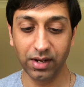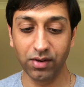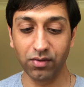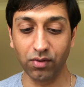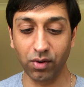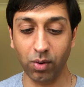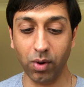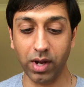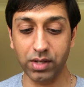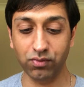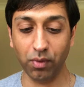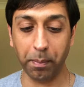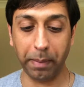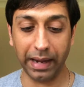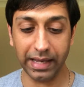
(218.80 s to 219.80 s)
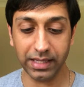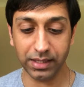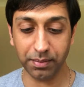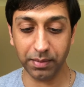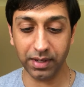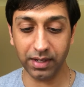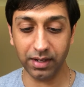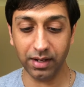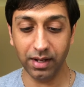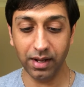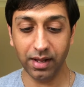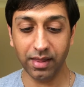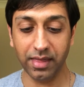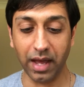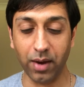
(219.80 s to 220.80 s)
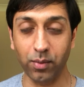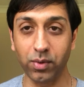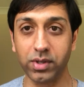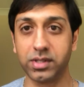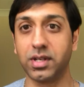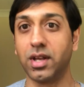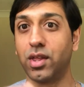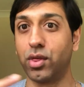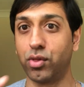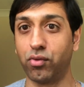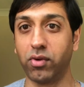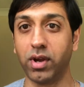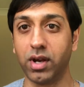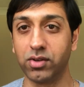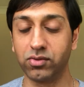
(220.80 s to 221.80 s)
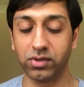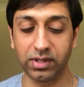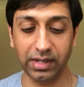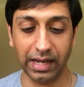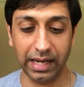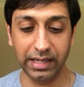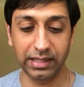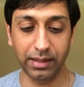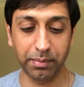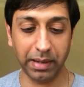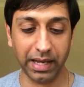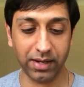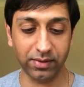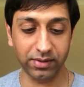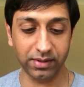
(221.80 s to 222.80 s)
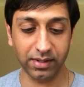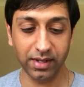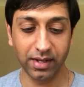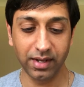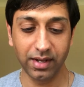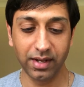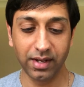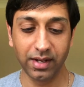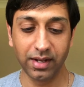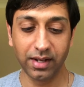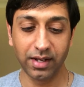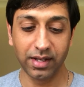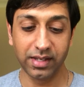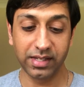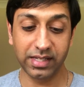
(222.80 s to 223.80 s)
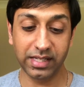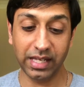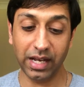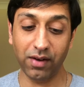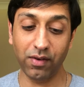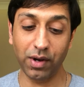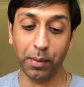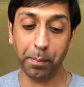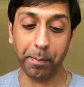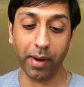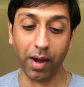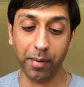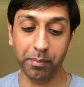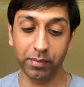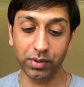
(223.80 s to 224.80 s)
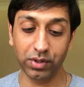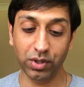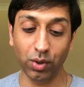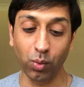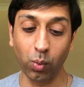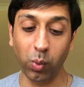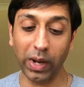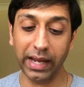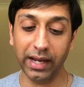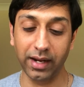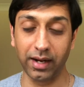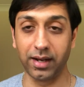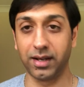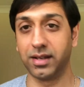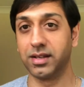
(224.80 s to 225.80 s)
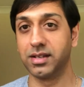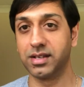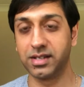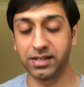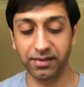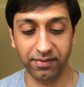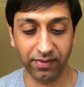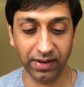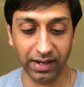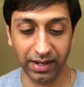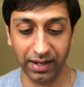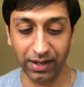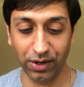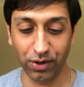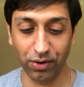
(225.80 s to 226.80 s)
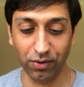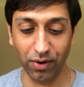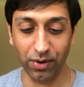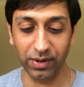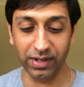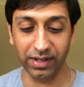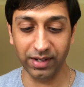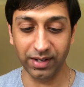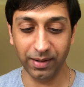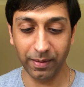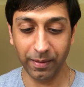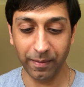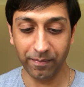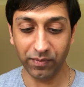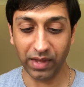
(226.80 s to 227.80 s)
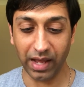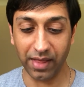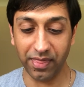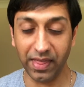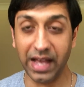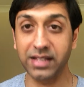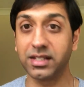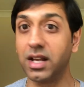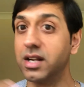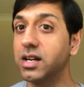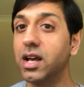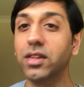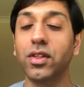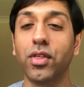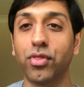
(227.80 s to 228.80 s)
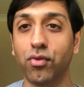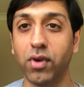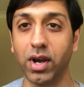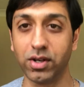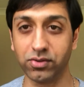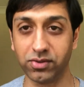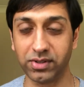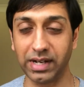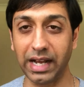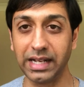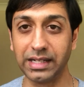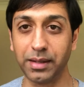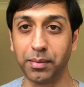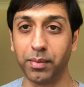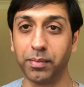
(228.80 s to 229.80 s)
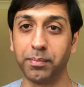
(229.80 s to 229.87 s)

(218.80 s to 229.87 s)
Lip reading: requires replacement. That was £380. Steering pump to wing severely corroded, and that's another £380.